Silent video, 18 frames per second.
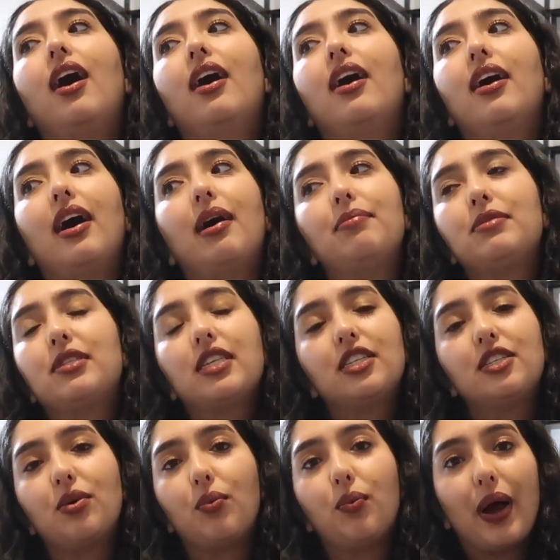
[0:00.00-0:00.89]
I'm such
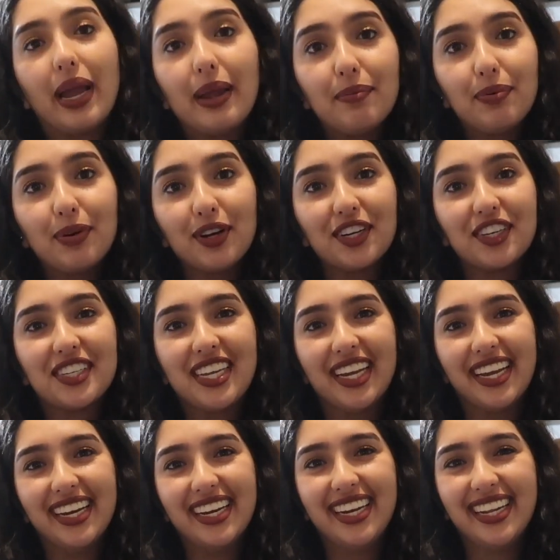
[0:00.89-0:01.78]
a white
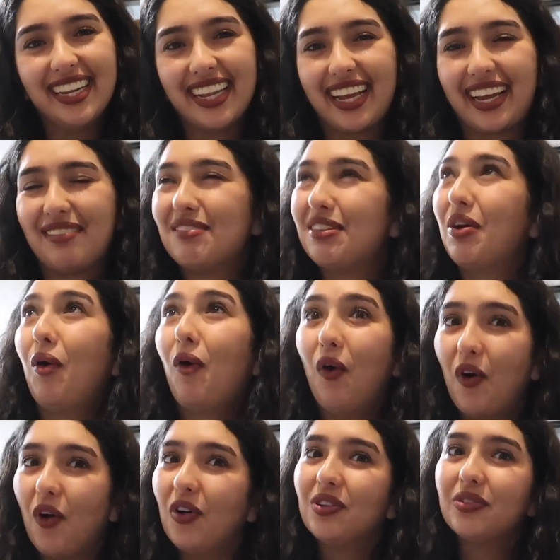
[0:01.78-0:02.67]
person, like, I'm an
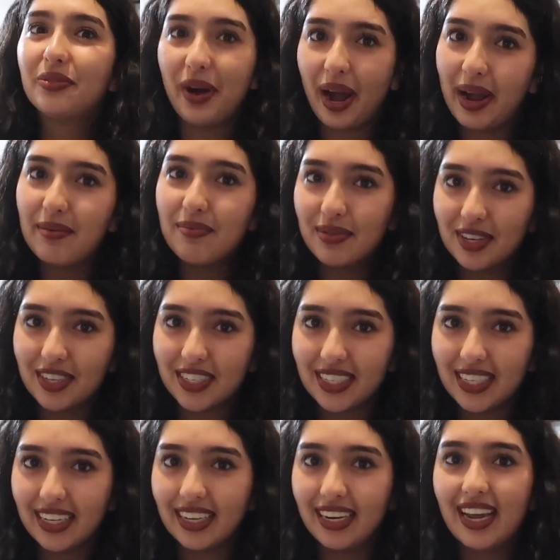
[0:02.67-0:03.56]
old white
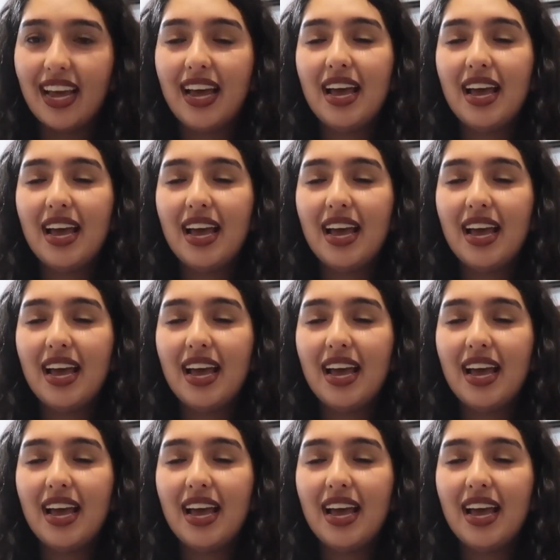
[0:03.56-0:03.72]
person.